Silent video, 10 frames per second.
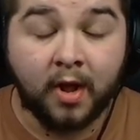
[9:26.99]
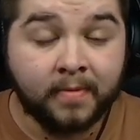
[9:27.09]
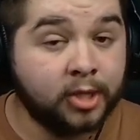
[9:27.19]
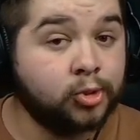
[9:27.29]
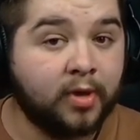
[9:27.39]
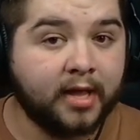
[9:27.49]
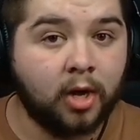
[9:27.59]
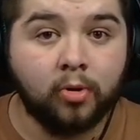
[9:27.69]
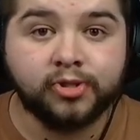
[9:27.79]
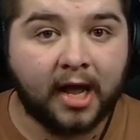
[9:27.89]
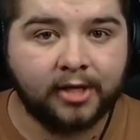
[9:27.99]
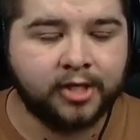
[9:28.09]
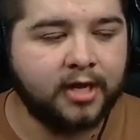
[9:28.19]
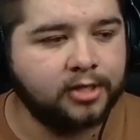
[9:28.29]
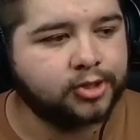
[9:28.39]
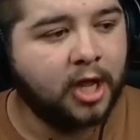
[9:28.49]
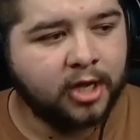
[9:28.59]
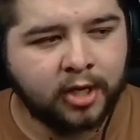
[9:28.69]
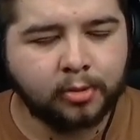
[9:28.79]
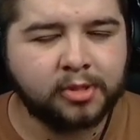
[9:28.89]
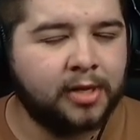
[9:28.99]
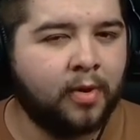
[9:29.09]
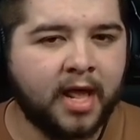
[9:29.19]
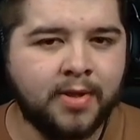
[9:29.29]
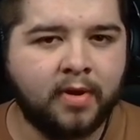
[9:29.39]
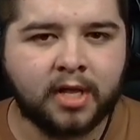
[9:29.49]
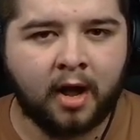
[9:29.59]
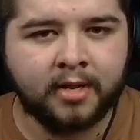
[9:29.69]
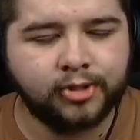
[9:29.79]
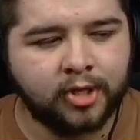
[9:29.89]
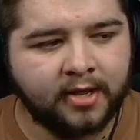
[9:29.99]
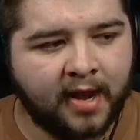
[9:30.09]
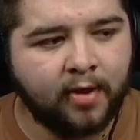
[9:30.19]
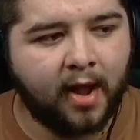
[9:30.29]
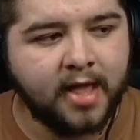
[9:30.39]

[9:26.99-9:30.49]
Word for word: This will get goals as it is. You don't really want anyone cutting inside anyway,